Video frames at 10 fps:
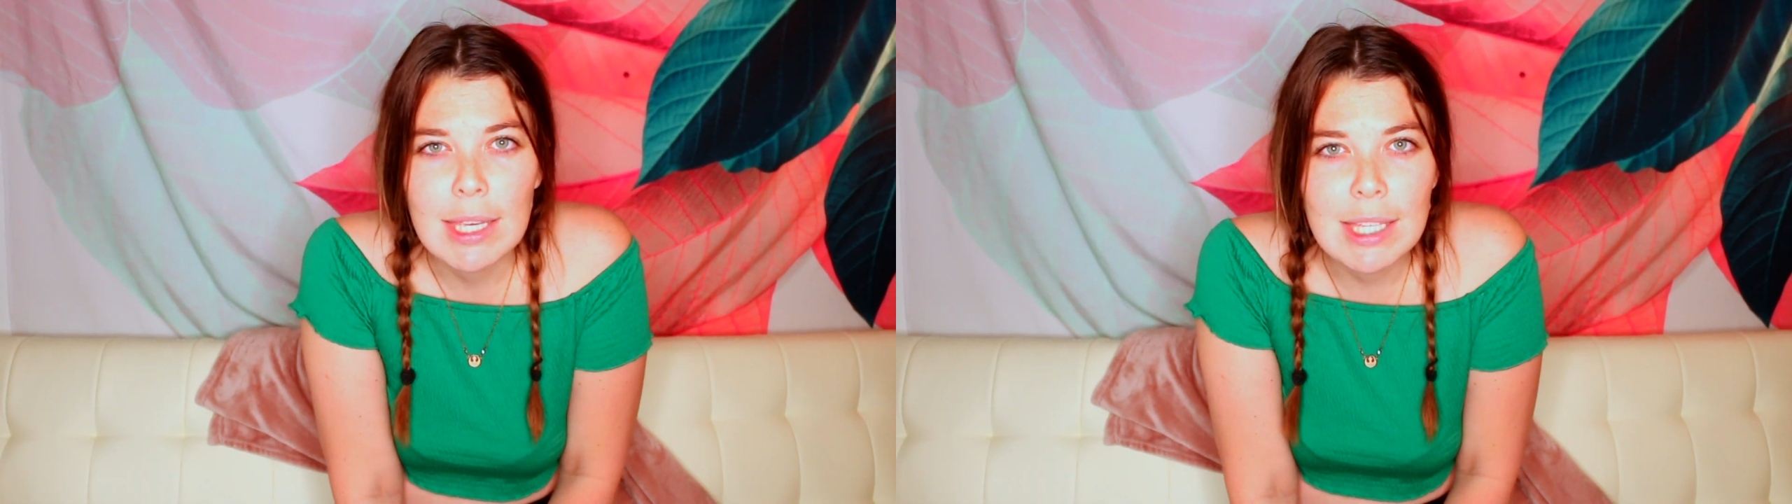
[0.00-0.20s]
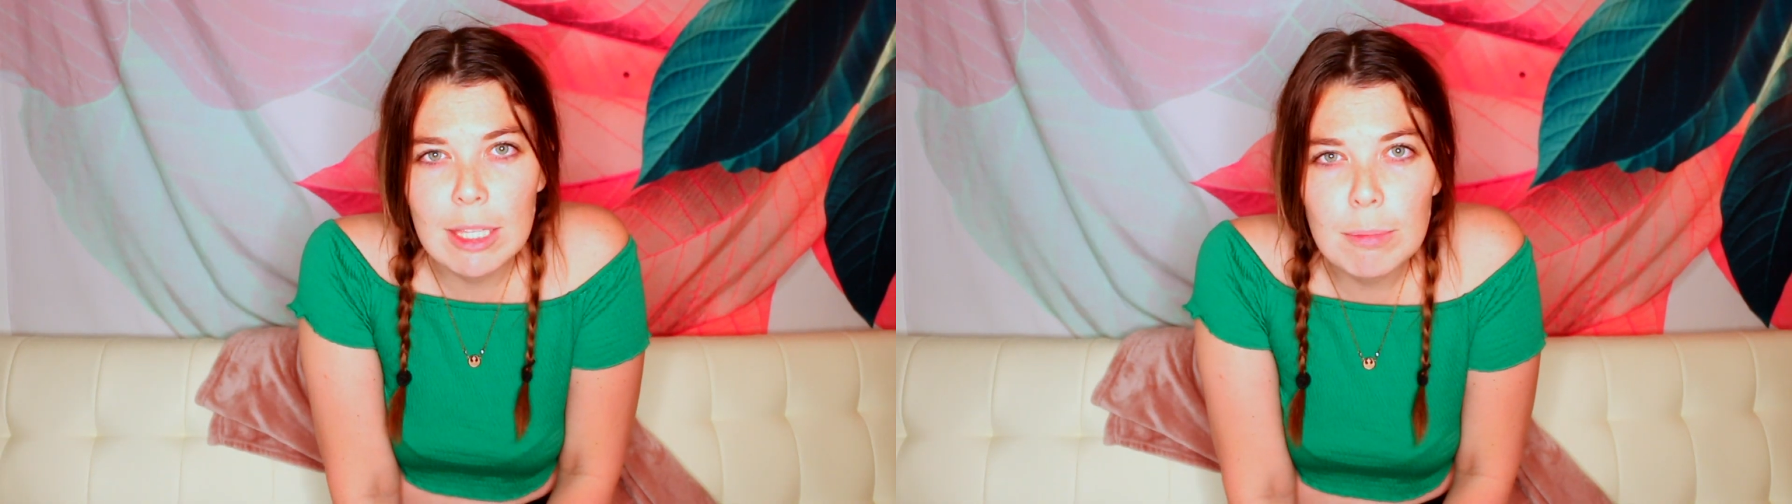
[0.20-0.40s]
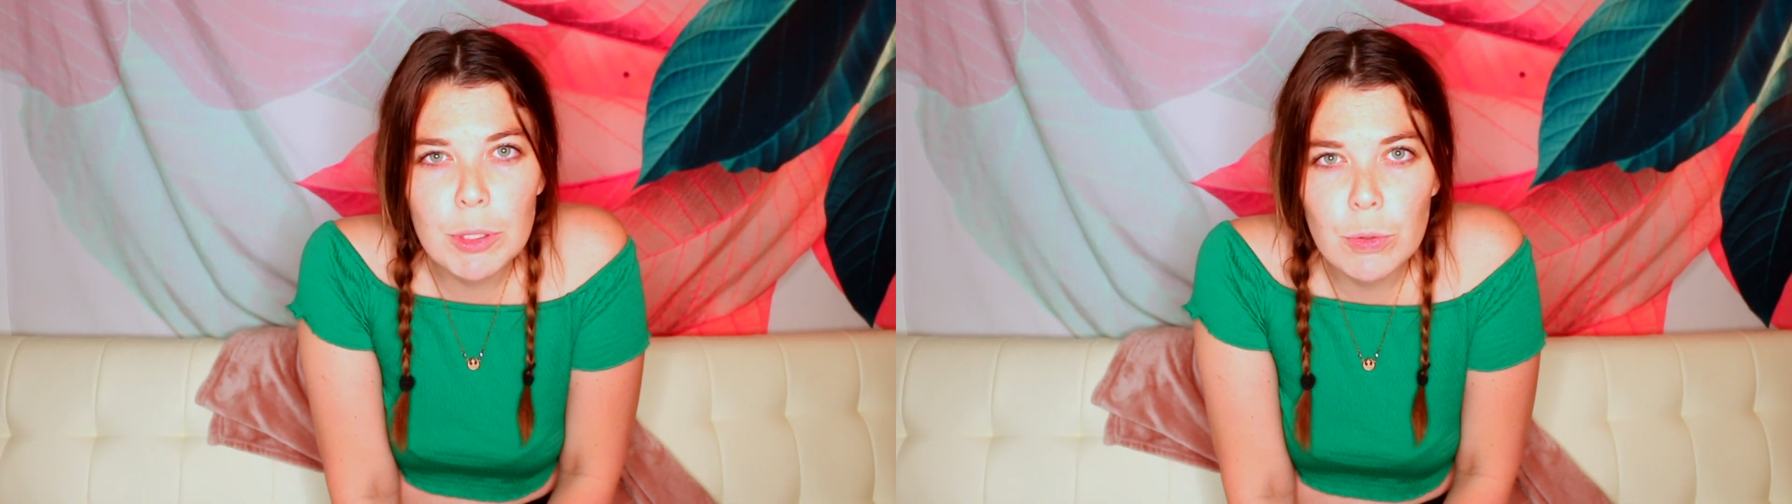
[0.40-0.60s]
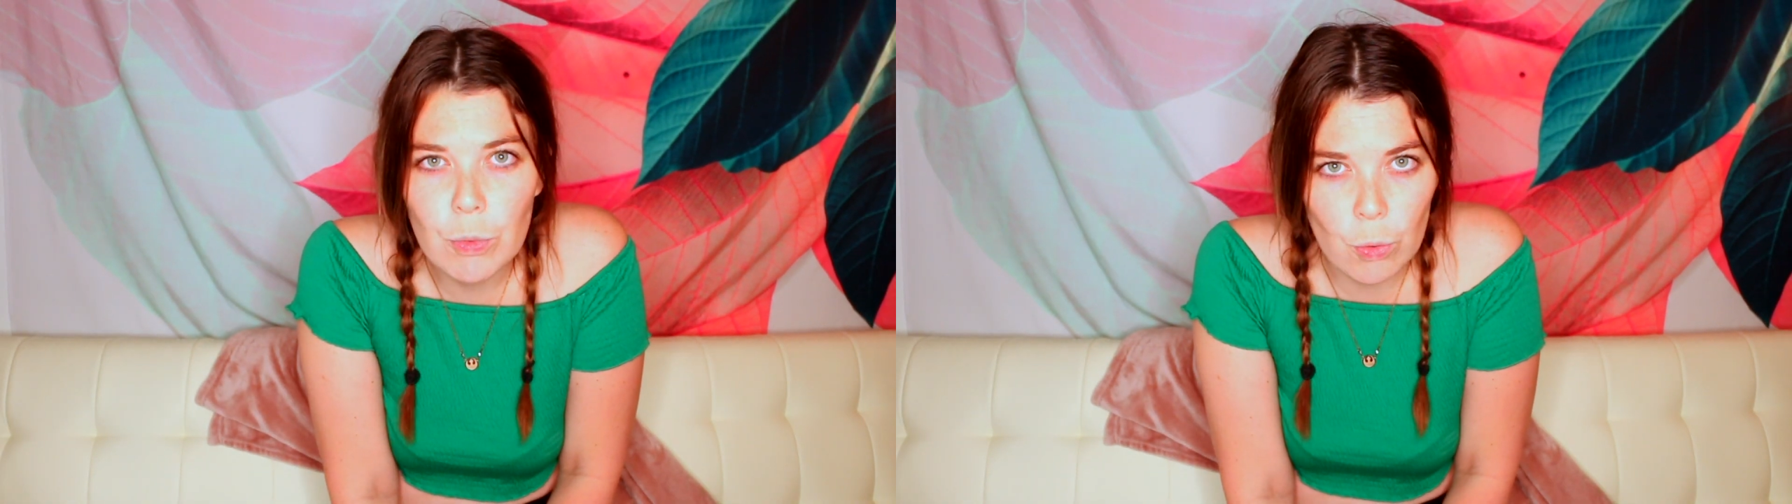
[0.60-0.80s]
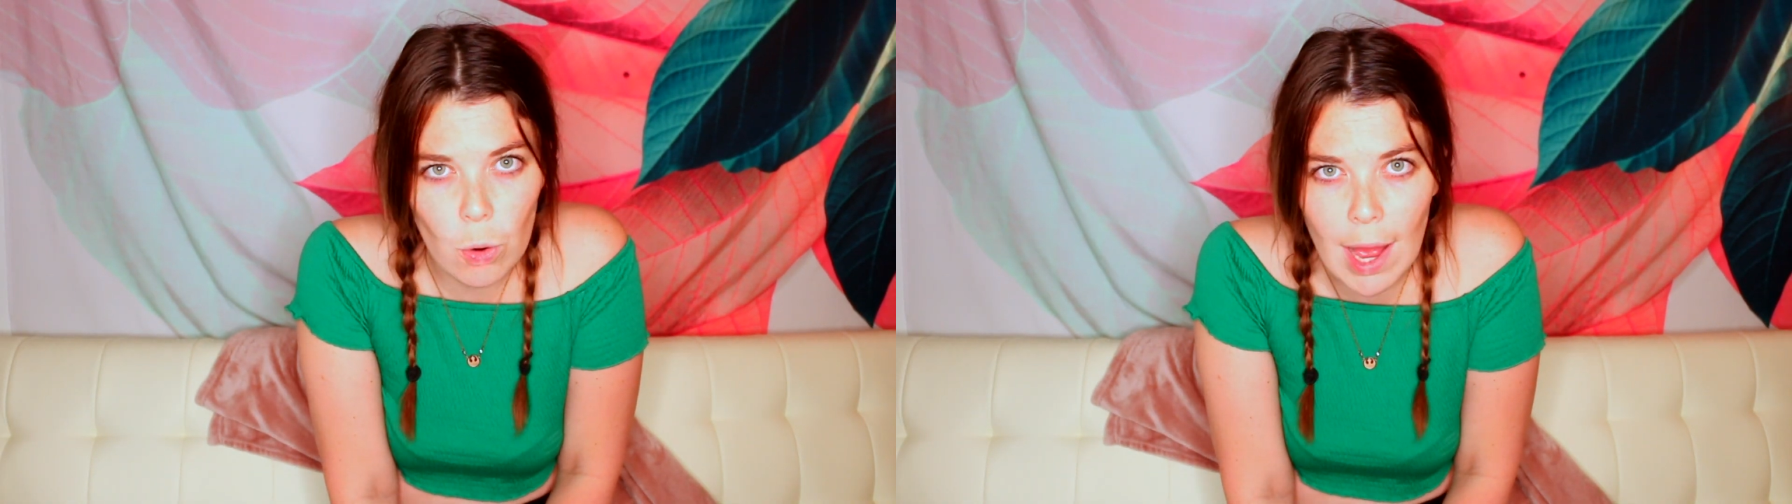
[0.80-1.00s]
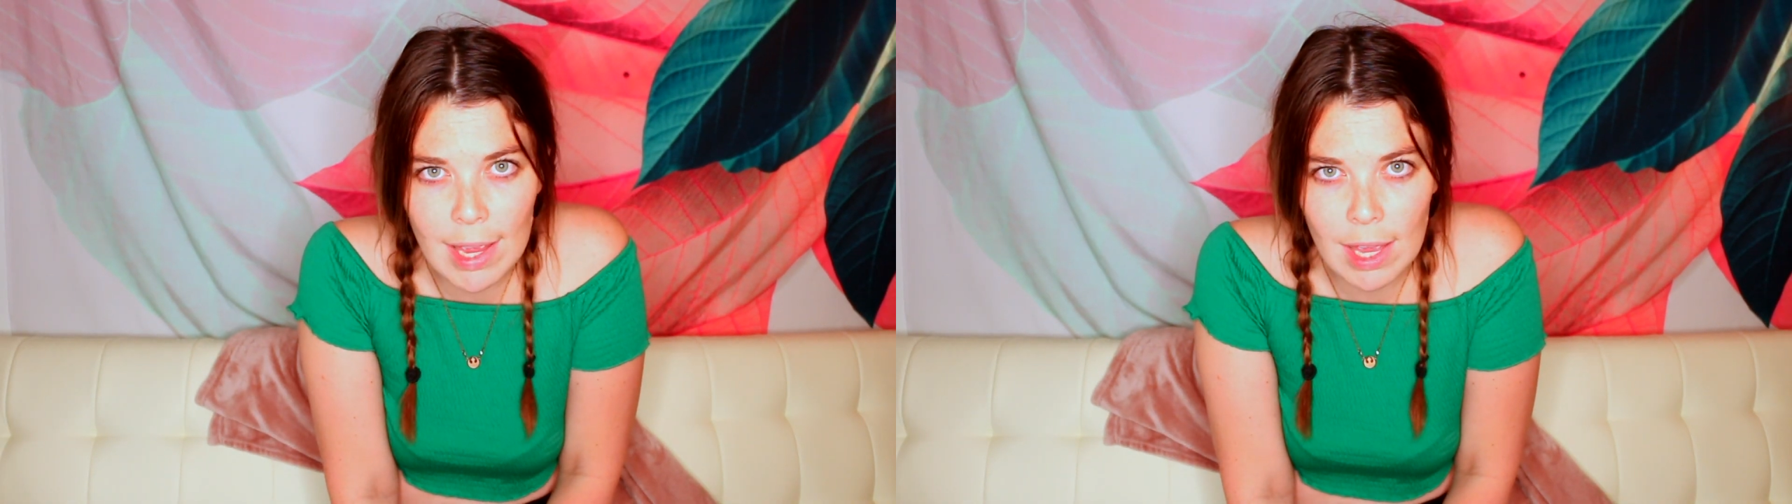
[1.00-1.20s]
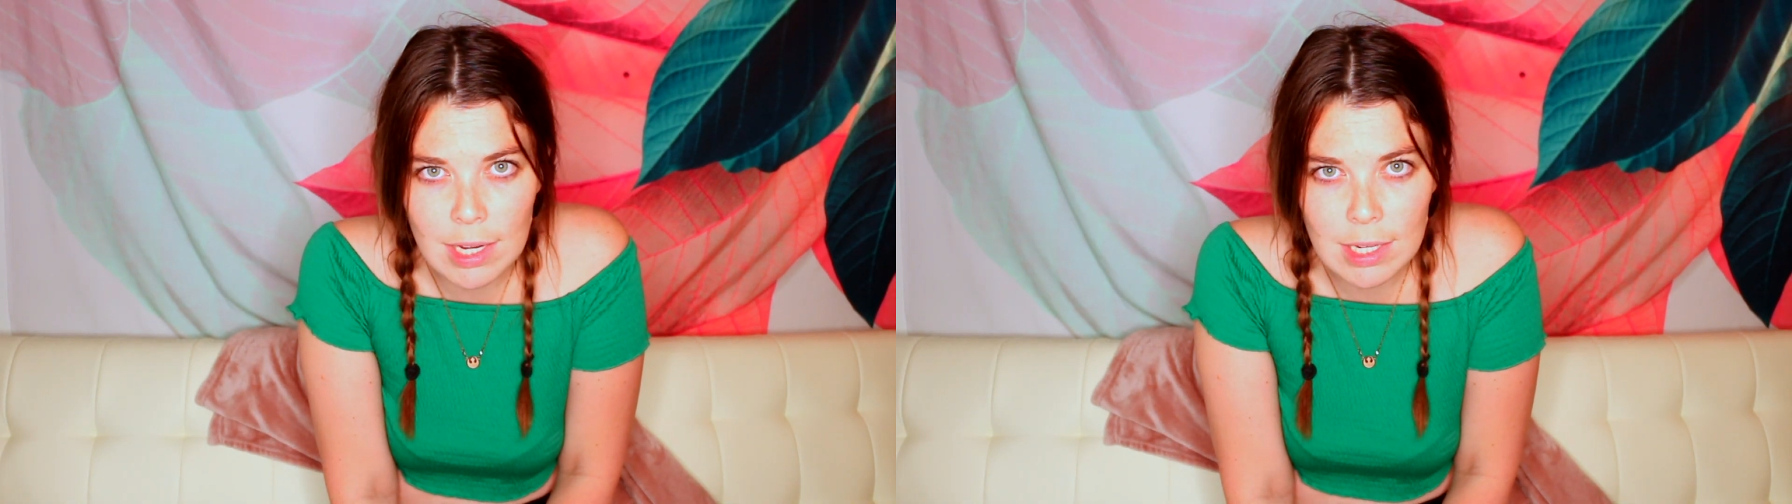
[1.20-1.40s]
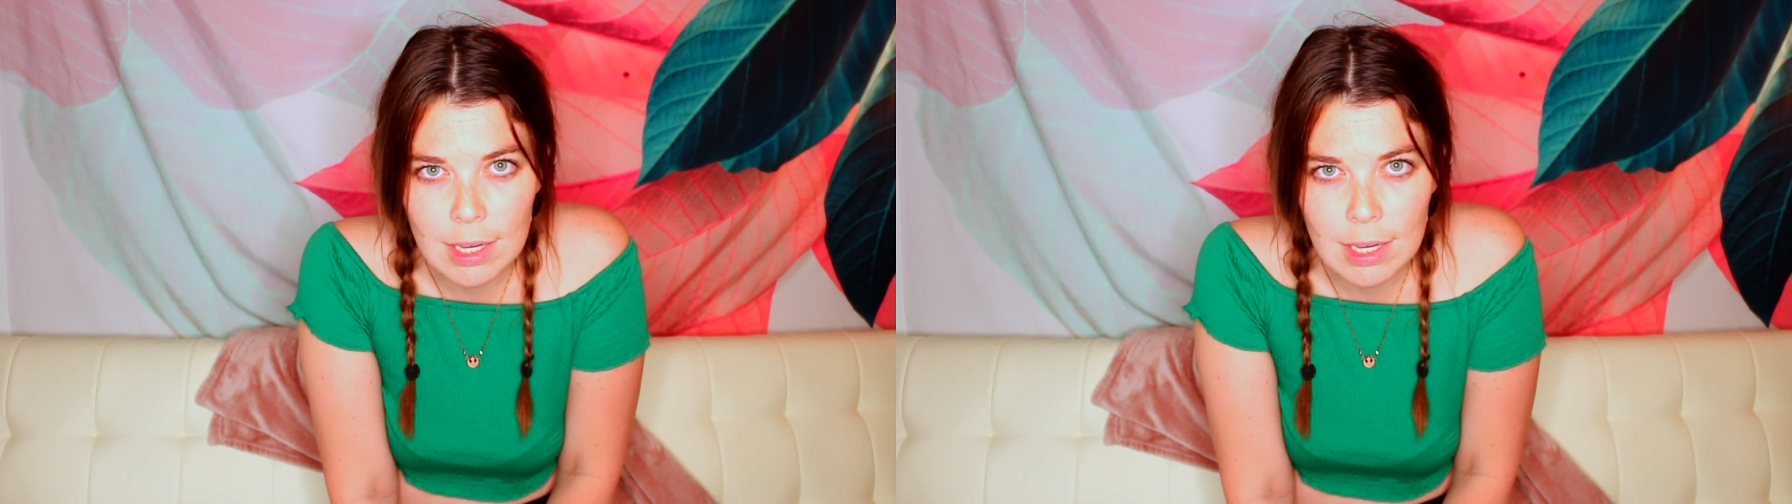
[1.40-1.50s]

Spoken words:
keep you quiet,